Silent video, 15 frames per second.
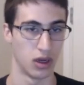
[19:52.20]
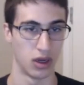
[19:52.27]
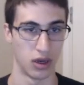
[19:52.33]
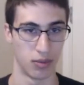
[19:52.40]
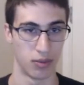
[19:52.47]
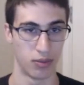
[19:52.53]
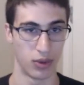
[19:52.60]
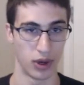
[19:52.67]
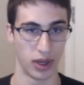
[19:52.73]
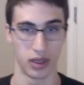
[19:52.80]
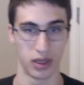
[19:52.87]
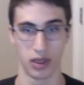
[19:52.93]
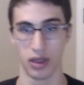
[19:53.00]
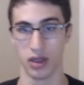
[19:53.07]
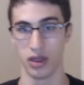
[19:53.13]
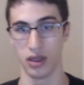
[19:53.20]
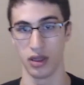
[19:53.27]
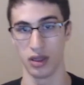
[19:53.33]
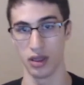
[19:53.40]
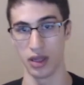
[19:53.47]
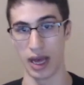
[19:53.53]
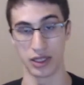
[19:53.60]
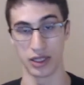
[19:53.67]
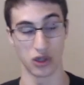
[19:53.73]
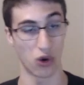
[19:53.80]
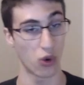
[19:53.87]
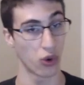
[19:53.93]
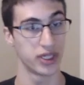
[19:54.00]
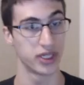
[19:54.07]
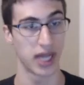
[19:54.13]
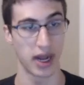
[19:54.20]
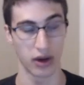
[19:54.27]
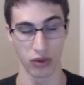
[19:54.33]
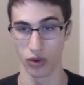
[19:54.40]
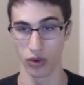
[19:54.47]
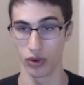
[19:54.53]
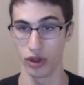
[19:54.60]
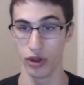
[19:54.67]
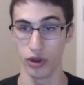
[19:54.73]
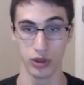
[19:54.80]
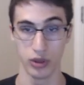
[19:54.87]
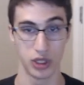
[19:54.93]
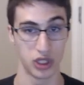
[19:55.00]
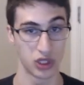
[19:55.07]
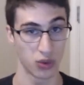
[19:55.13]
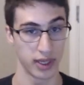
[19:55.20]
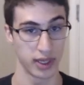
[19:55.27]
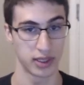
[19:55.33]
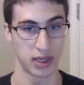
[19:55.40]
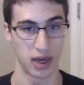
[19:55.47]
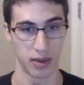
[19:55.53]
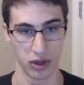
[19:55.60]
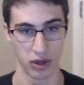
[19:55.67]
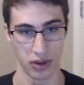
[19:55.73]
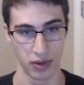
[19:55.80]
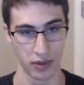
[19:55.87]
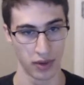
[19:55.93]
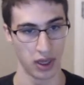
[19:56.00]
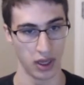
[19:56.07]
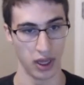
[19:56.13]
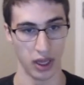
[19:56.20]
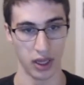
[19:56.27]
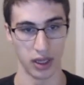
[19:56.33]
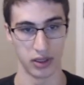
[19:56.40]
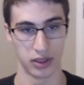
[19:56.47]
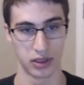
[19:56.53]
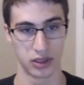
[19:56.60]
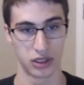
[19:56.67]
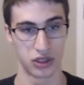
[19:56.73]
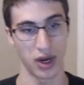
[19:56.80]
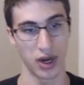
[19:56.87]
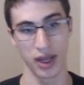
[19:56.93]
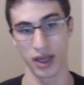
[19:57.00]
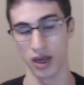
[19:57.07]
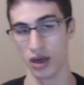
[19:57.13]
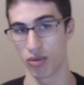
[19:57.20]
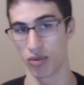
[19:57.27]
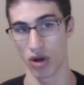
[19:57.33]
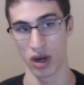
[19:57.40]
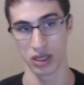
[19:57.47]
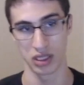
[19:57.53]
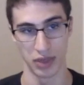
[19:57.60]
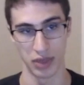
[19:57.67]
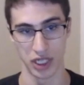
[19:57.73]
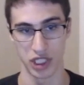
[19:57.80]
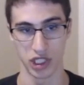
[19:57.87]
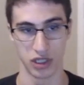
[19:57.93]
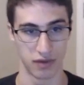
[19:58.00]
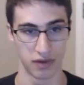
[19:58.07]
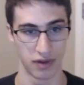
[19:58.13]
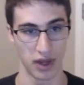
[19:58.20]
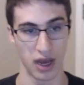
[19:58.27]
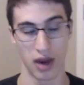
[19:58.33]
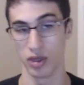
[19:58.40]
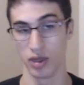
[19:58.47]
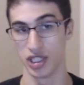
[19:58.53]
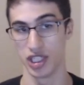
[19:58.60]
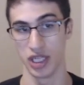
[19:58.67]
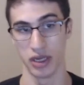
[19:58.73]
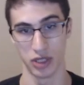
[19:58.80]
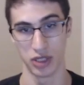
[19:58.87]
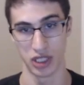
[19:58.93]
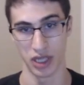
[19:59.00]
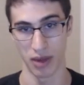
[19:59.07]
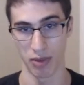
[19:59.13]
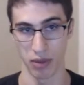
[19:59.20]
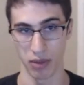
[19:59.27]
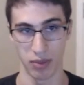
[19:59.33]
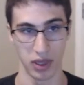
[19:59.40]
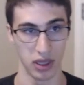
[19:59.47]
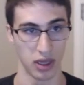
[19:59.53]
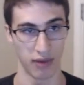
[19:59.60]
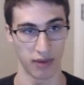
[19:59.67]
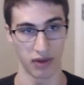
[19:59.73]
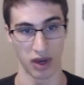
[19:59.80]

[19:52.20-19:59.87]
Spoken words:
But as a Horde Dagger rogue, you use a swing timer, and to try and get an approximation of how much damage that might be, I've got